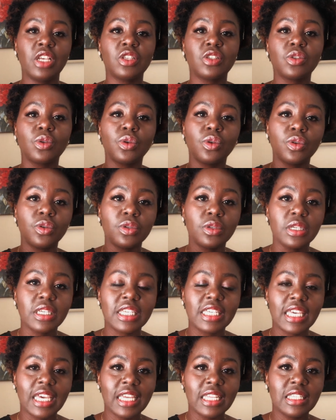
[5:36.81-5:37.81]
So
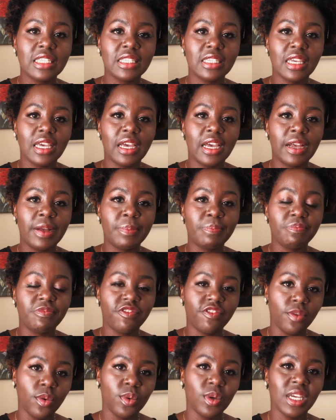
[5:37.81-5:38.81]
get
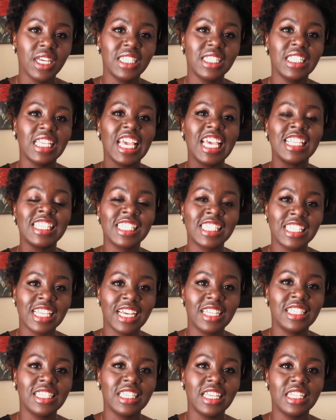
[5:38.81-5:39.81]
focused and
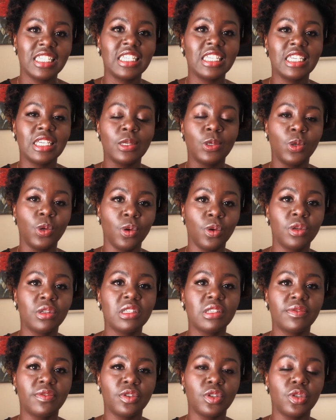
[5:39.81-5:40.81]
start setting
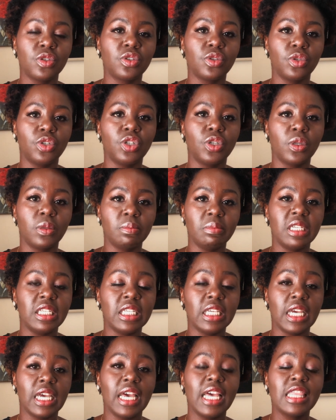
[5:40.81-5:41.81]
goals for your social media.